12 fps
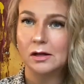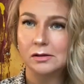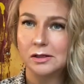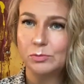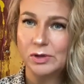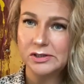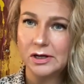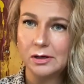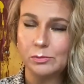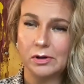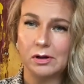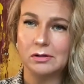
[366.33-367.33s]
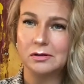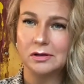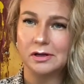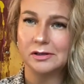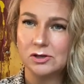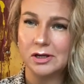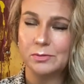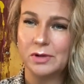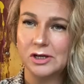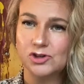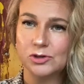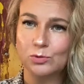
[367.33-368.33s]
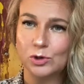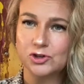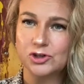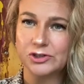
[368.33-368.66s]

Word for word: Let me double and imagine what she